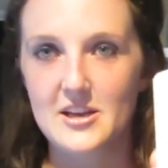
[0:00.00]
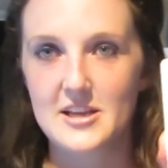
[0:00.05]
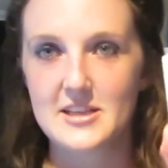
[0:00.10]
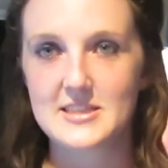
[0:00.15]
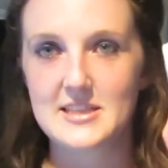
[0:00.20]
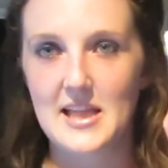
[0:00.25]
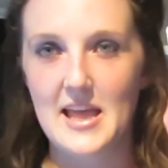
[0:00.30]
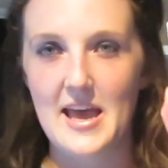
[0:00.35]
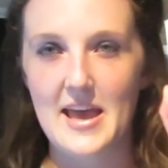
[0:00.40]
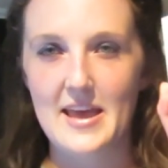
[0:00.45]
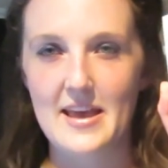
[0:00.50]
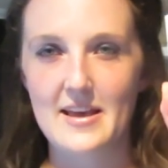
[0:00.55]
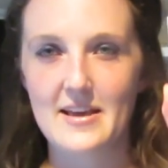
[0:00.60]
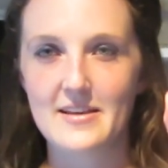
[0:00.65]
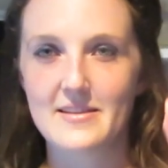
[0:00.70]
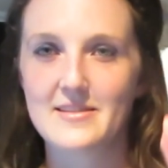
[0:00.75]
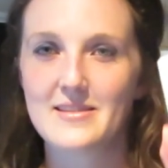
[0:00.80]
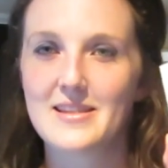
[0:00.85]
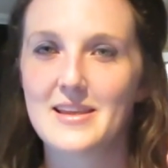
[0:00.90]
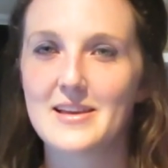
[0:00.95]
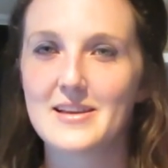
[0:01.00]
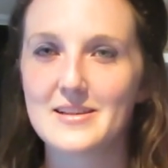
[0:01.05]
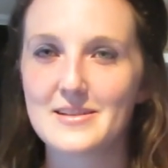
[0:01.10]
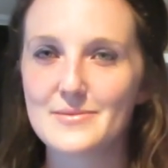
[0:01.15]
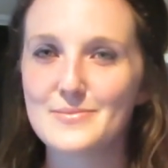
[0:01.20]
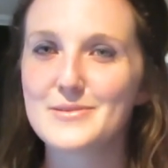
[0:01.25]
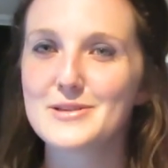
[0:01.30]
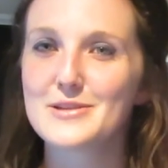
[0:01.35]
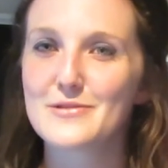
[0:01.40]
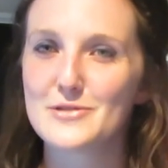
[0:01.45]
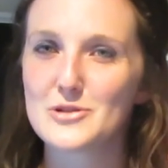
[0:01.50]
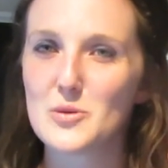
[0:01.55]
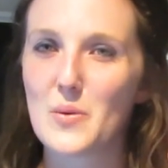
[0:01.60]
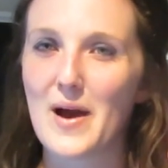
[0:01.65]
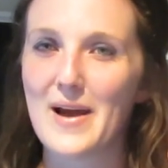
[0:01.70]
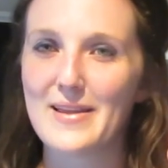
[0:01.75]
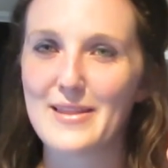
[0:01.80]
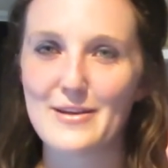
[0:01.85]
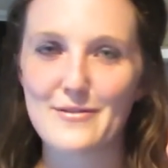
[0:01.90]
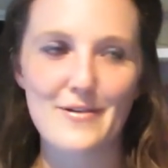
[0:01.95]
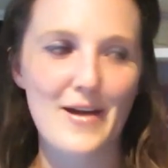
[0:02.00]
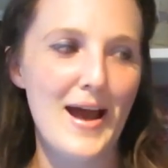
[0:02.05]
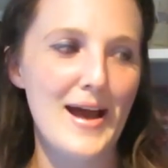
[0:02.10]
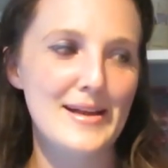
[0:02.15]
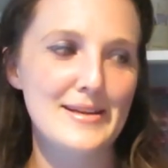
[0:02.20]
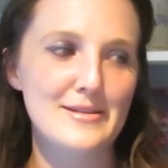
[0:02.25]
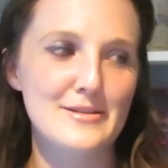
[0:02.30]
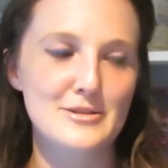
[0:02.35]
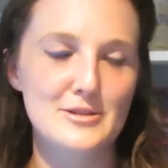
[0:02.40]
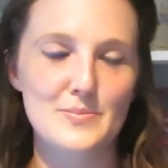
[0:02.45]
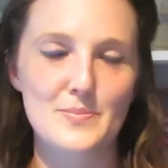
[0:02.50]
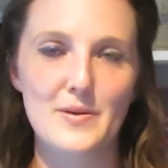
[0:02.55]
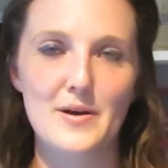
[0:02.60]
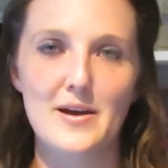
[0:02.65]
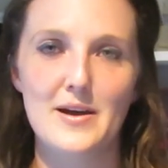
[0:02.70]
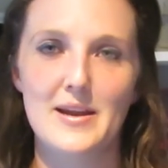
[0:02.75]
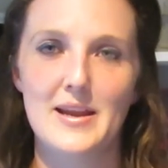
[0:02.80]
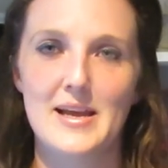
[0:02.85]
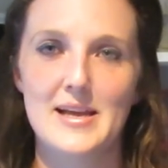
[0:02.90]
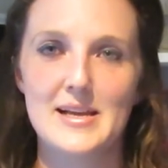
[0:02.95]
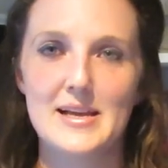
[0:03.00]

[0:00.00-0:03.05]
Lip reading: It's like the comparative of Twilight for adults, but